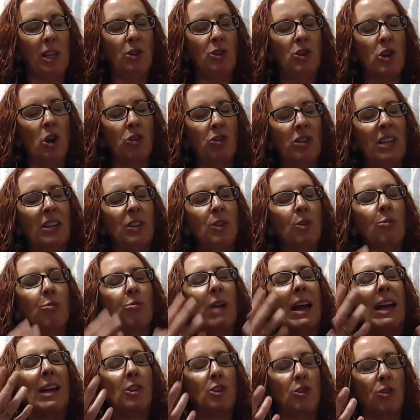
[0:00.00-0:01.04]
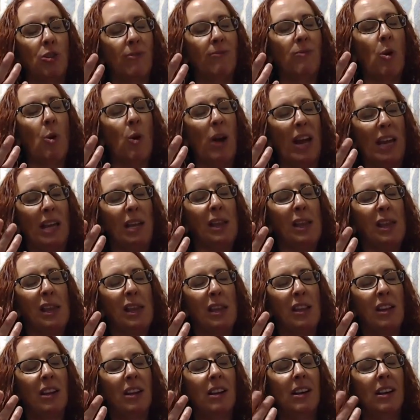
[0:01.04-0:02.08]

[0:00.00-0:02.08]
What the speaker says: You don't need to raise your voice